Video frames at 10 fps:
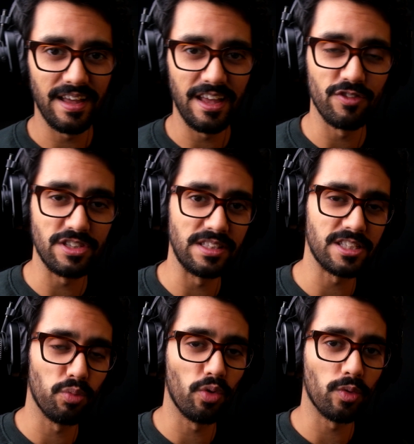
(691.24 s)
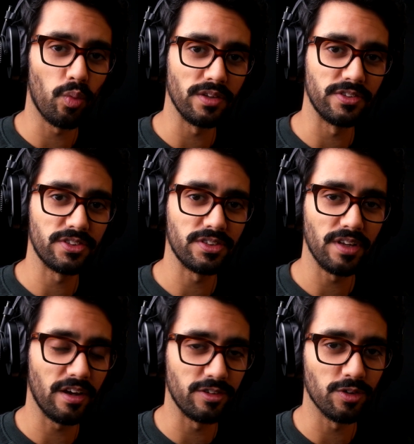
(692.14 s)
if you see this more than once,
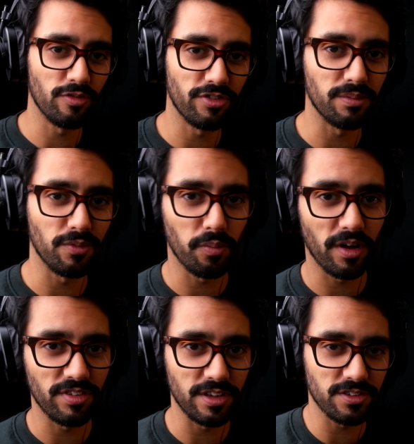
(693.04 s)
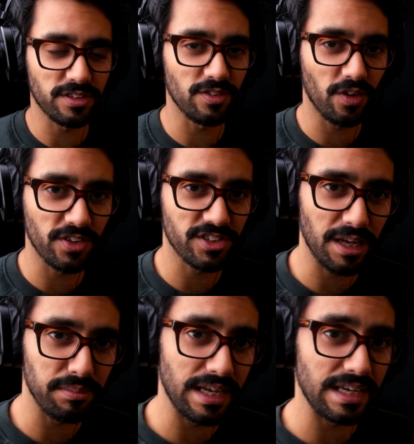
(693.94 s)
I do not film all my videos on the
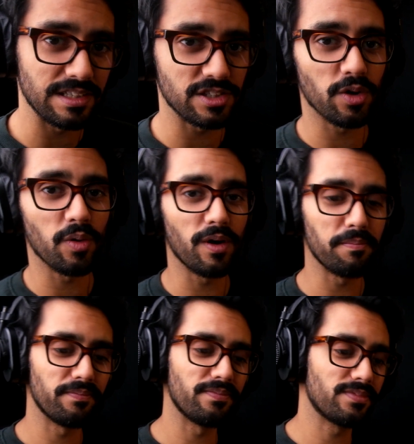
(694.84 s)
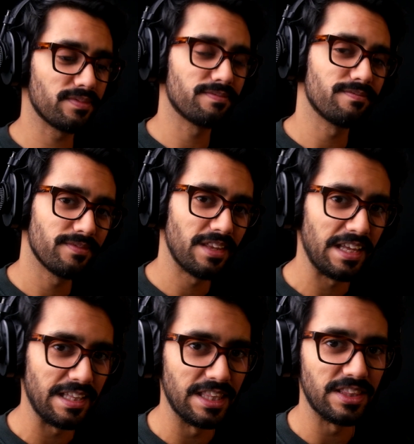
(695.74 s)
same day. So
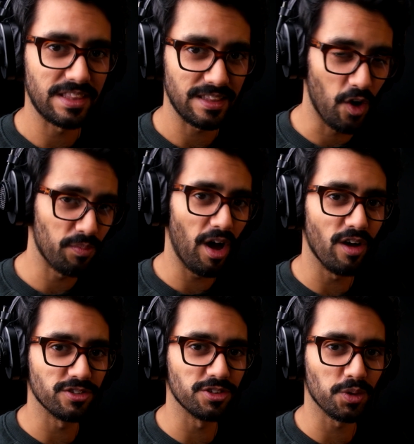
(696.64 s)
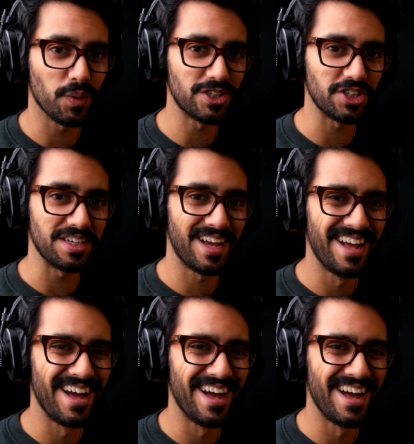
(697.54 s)
I hope that answers your question.